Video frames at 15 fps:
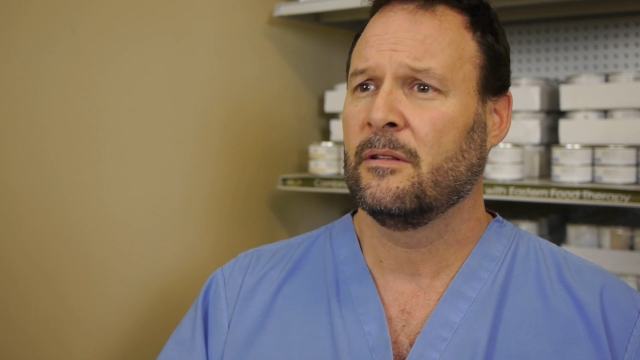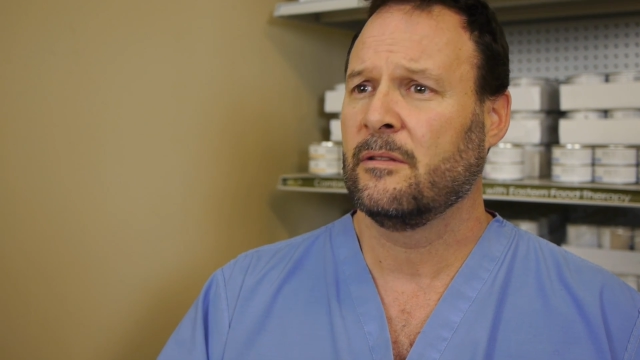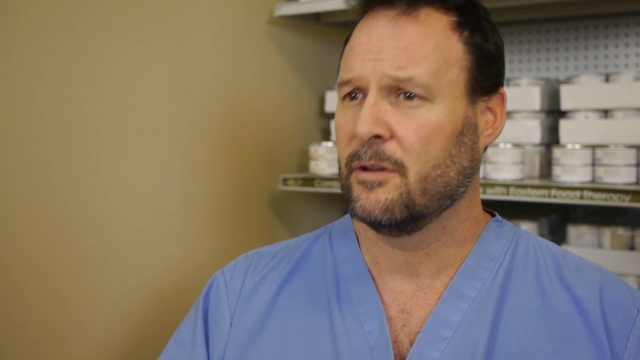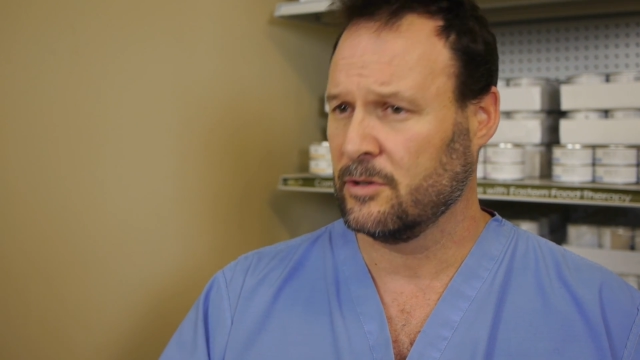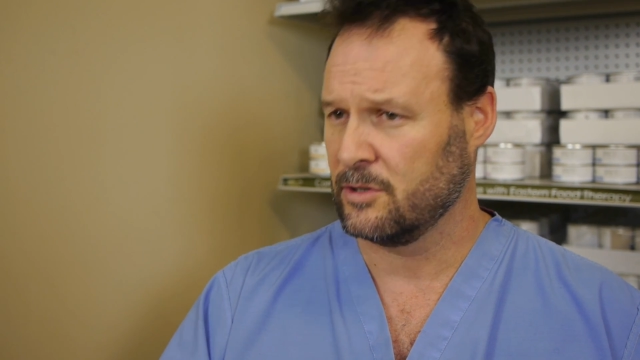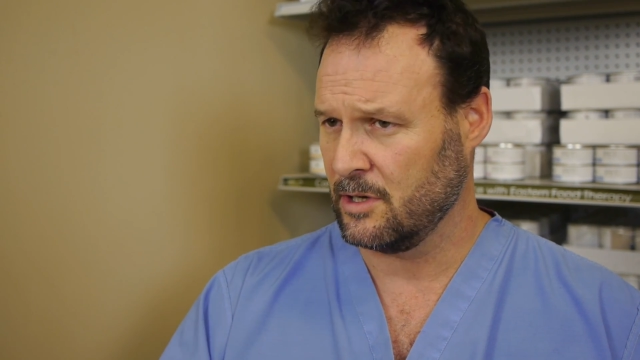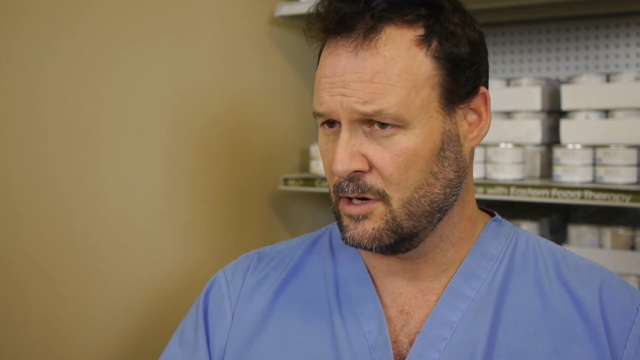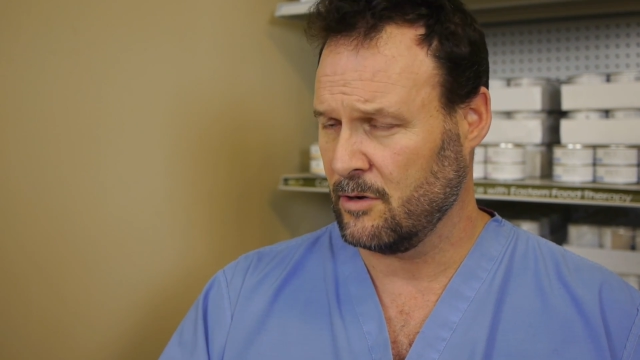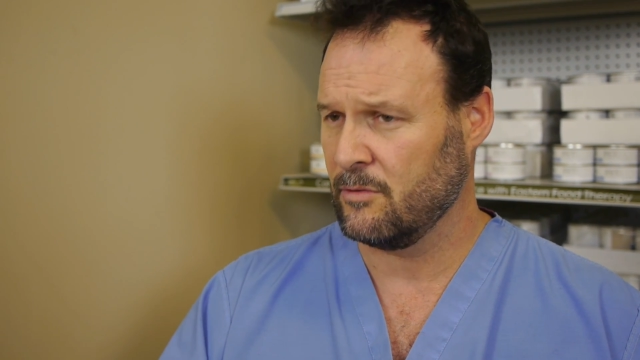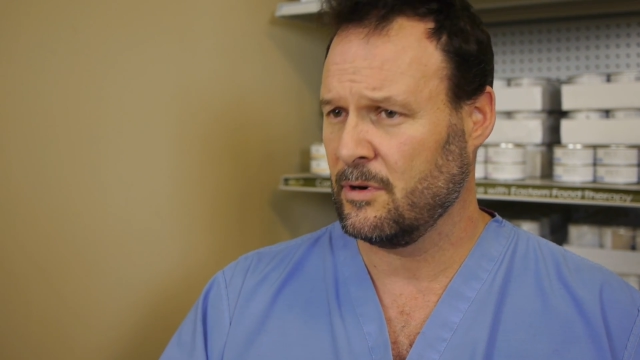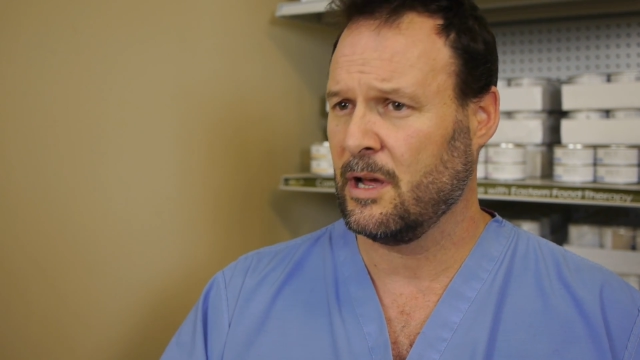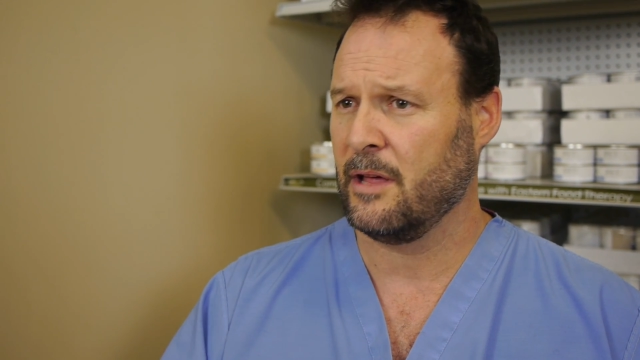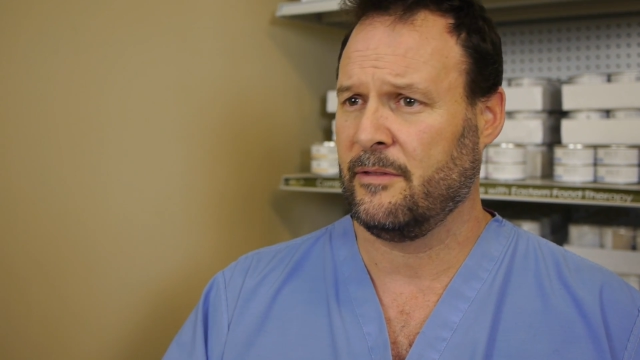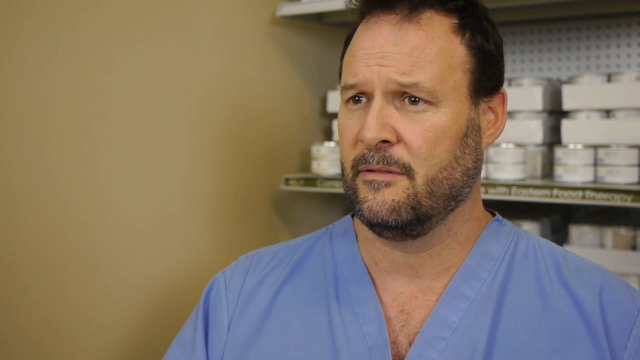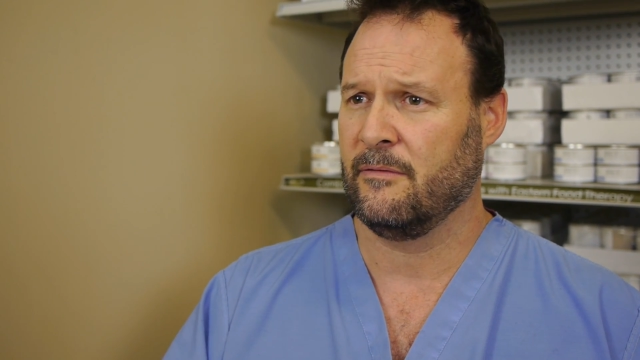There's no
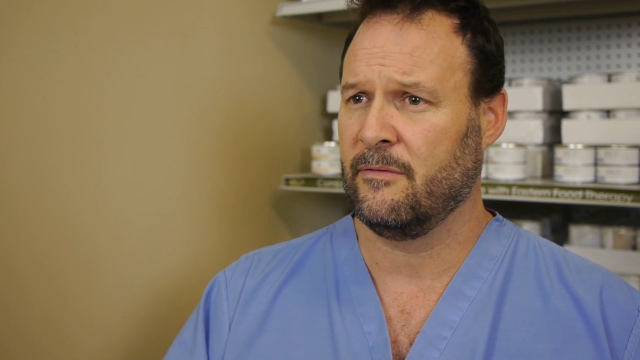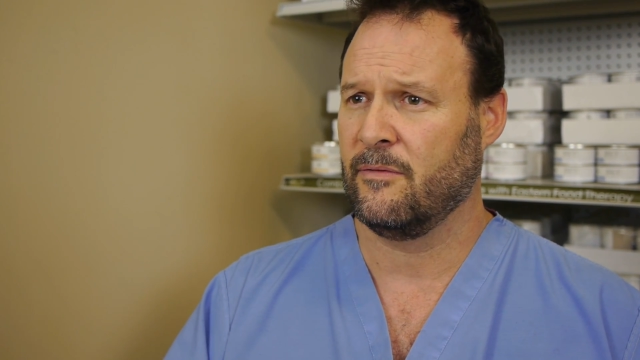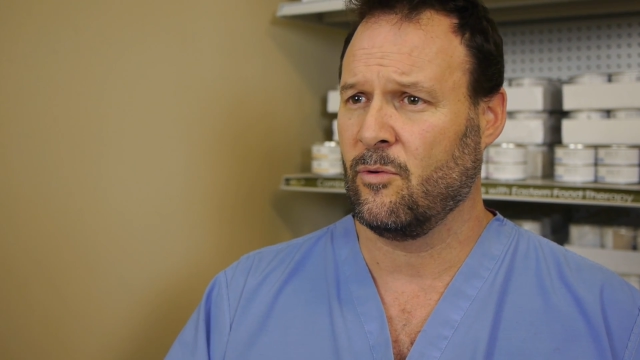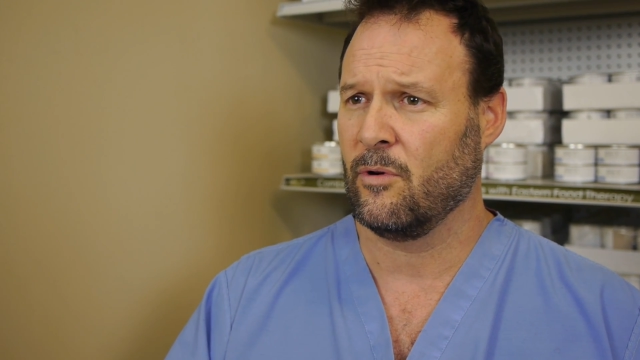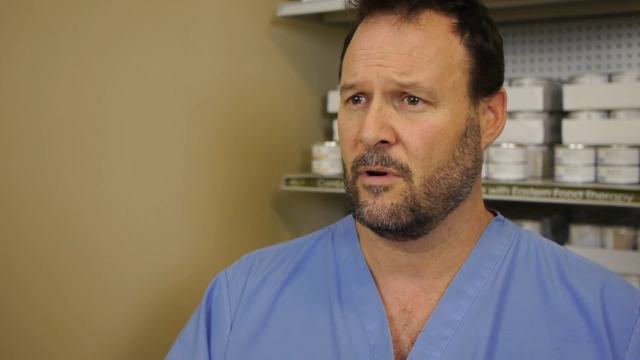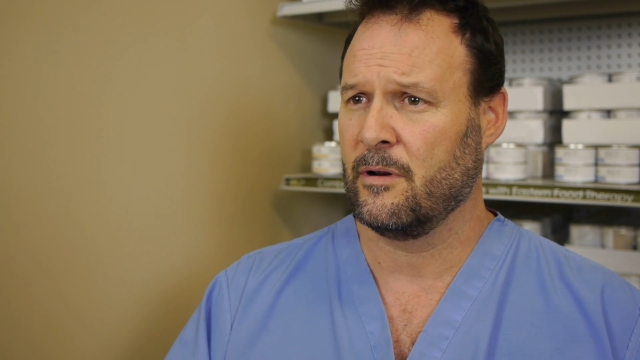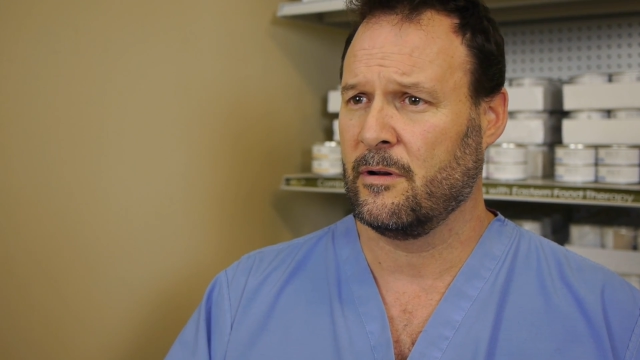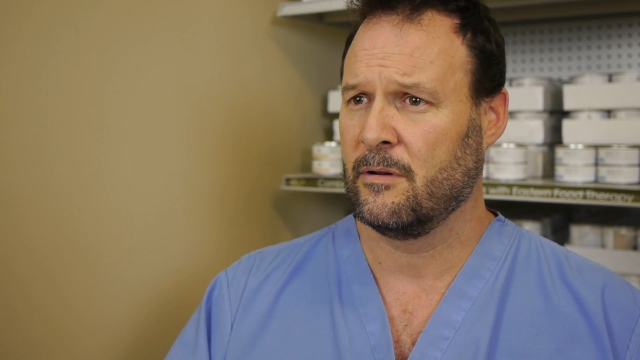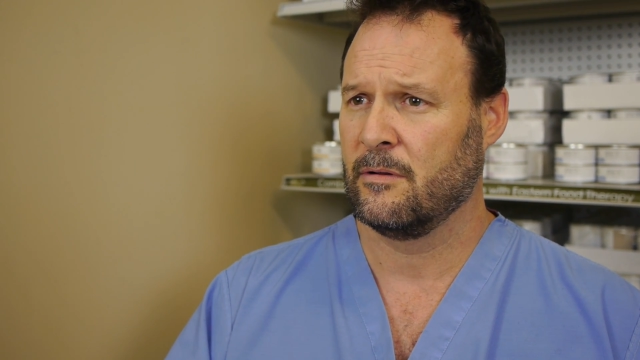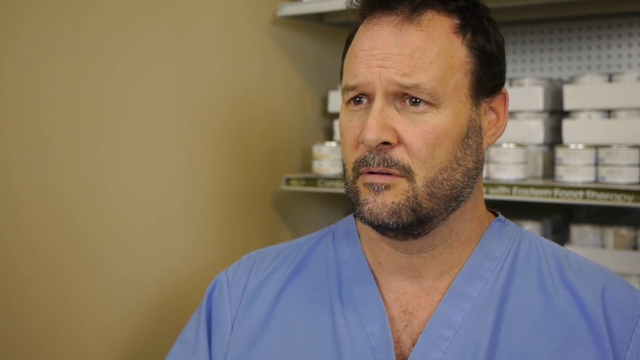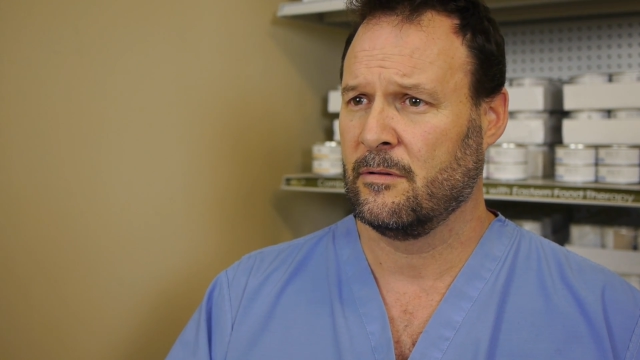nothing for it.